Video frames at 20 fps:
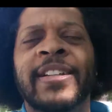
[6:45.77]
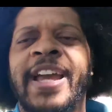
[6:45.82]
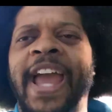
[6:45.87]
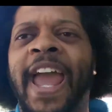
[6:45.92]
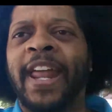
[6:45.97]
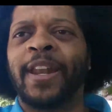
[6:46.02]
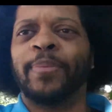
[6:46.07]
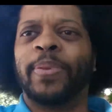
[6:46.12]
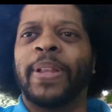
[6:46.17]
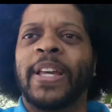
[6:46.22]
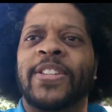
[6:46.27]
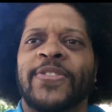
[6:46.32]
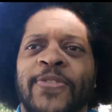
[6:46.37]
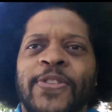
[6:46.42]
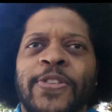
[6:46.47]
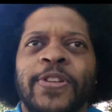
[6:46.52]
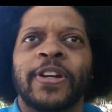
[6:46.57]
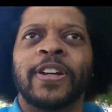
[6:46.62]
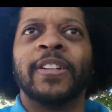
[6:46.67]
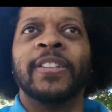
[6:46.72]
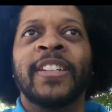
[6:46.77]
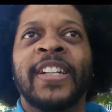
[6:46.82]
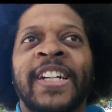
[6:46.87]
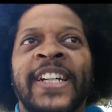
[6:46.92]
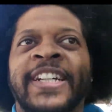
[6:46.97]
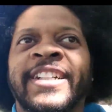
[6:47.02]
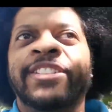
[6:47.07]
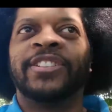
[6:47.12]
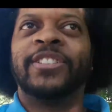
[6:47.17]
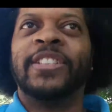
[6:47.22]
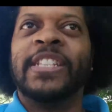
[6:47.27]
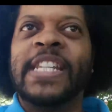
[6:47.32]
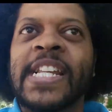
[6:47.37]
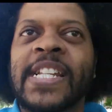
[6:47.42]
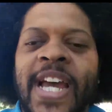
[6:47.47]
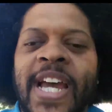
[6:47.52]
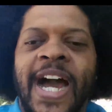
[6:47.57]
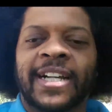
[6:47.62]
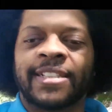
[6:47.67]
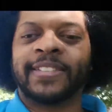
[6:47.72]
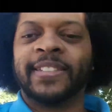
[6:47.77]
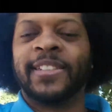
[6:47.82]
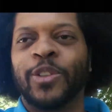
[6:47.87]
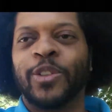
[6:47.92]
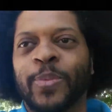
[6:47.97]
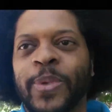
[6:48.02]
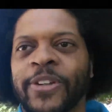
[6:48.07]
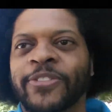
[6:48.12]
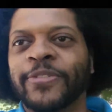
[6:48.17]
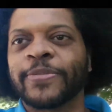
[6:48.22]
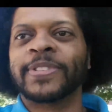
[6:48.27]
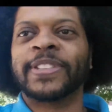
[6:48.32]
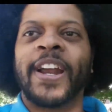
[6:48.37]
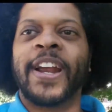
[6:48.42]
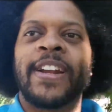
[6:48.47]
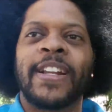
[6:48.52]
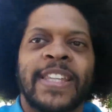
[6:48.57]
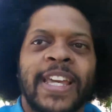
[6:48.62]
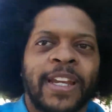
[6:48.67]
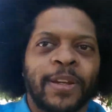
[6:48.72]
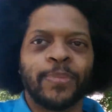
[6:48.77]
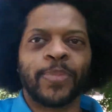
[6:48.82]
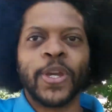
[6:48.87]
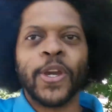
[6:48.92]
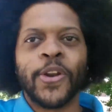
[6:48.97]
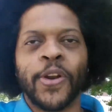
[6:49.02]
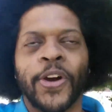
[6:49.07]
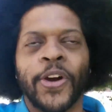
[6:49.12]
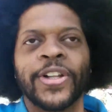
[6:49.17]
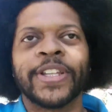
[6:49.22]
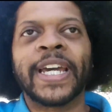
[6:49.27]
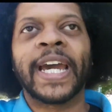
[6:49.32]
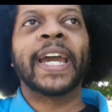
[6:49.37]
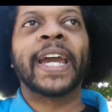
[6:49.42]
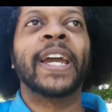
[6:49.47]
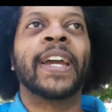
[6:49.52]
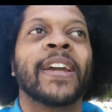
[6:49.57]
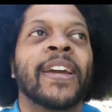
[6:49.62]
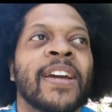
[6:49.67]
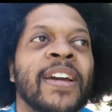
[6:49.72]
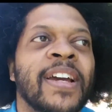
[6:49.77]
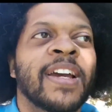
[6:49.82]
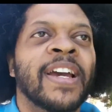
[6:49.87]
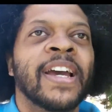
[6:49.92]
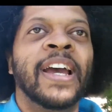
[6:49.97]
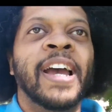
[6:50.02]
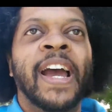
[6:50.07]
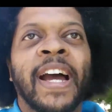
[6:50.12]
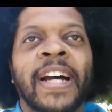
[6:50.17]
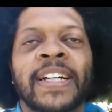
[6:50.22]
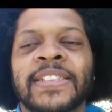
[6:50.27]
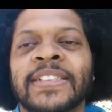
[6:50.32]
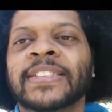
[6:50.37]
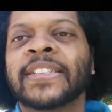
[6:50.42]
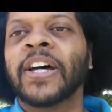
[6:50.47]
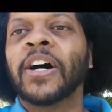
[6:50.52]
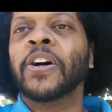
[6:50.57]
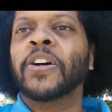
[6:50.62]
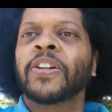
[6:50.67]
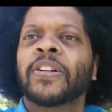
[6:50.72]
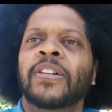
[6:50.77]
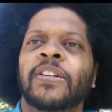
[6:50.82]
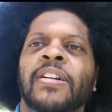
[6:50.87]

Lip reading: and a place for you to just detox a little bit from staring at that computer all day. And so